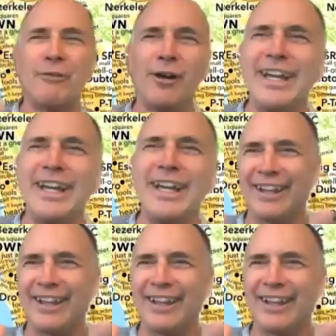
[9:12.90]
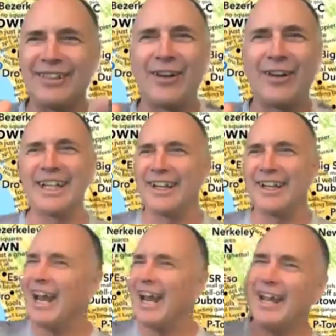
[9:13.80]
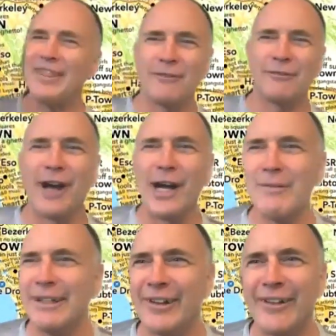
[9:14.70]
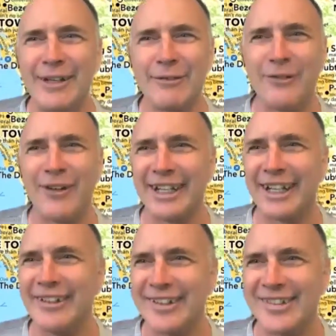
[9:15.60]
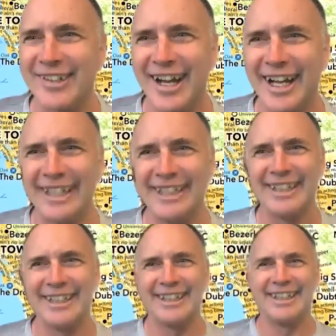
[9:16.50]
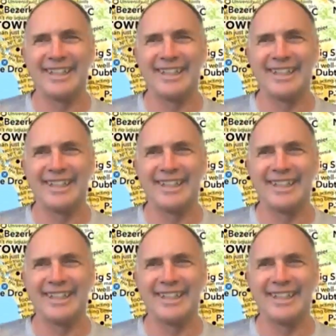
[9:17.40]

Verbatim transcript: I got to throw one more thing in there. And the firemen don't even want to go inside. No.